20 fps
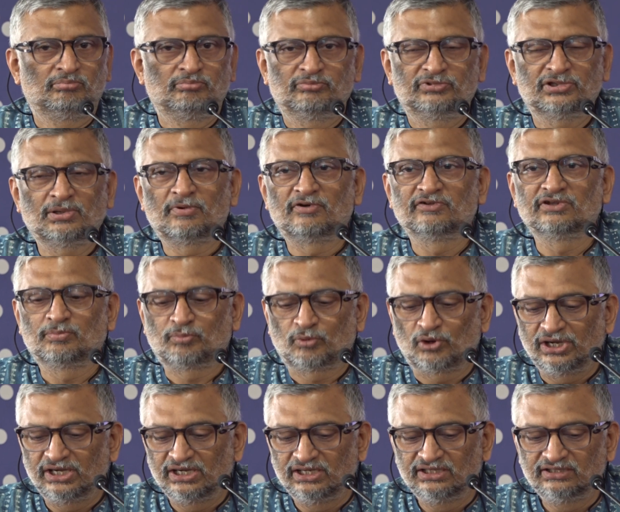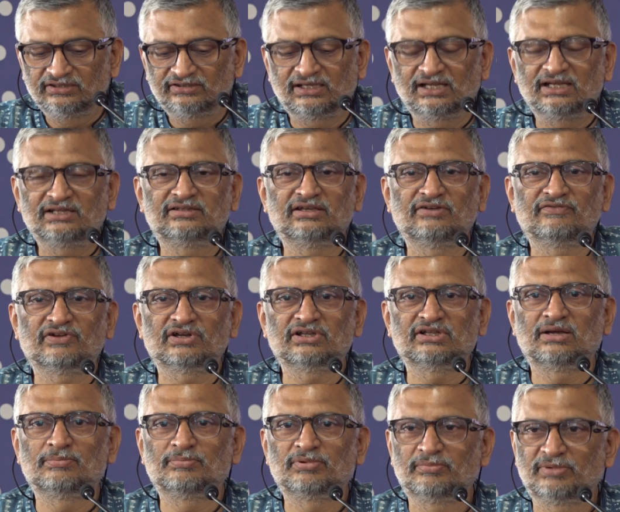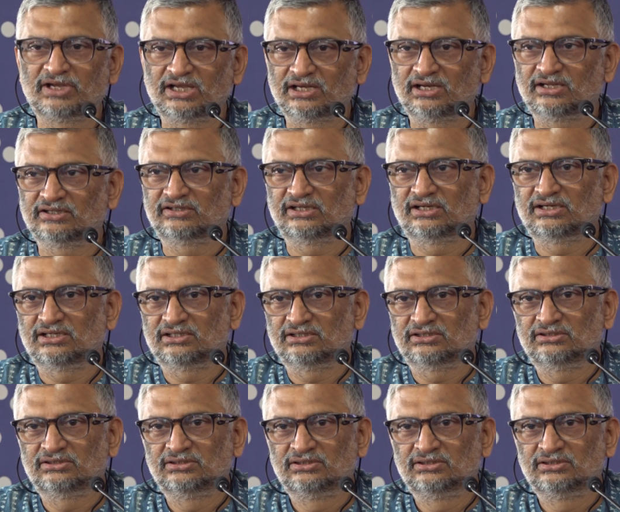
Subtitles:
Some of the pioneers, like say for example Venkiteswaran,